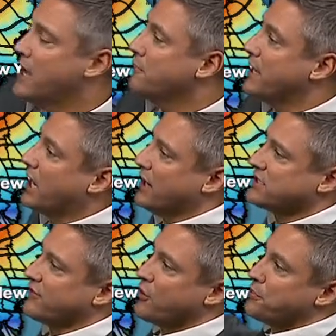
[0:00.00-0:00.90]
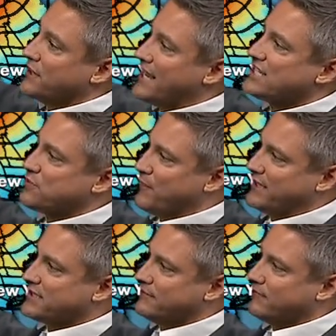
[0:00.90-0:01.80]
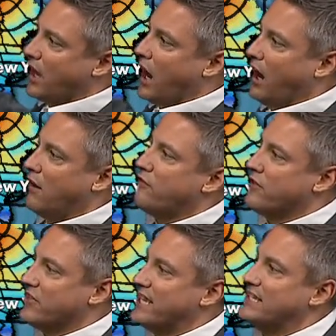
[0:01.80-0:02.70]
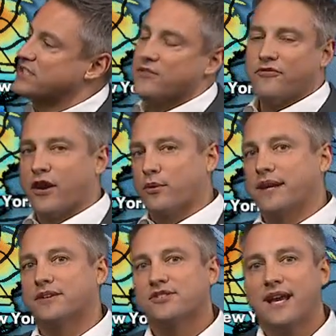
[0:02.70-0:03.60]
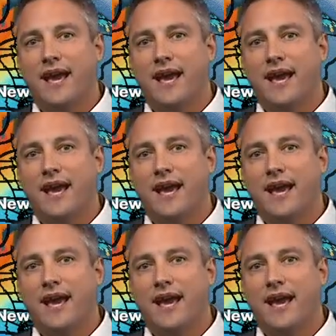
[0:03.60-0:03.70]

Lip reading: because of the placement of these various